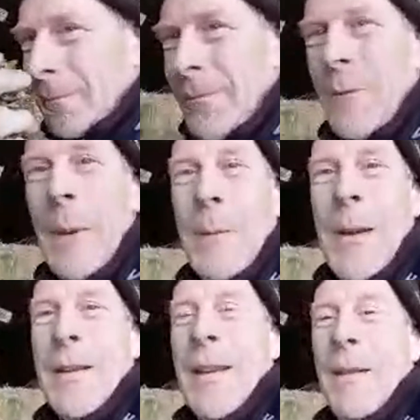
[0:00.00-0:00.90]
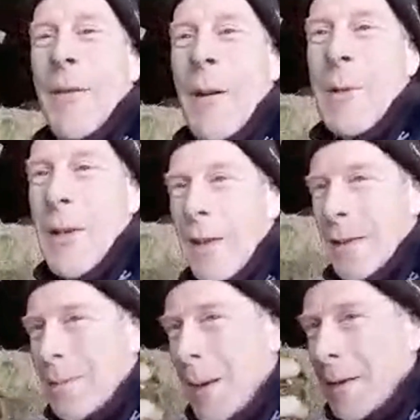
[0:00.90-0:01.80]
It's a bit weird, isn't it? Farmers like the
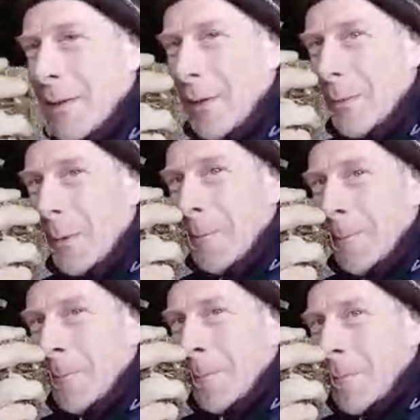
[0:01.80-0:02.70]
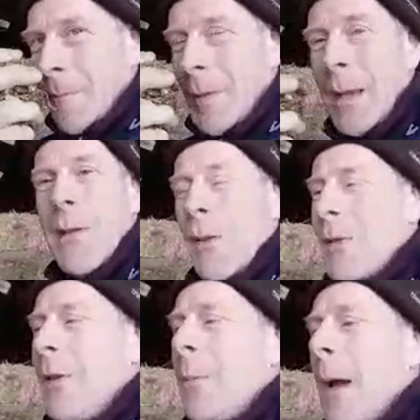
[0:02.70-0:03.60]
smell of silage, but it's not
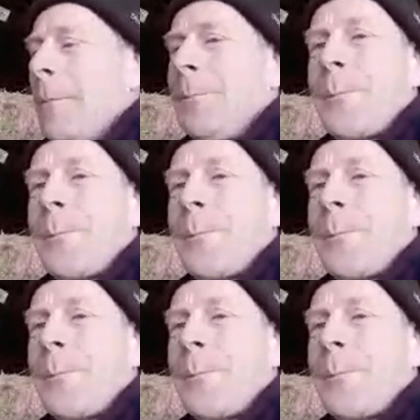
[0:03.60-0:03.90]
too bad.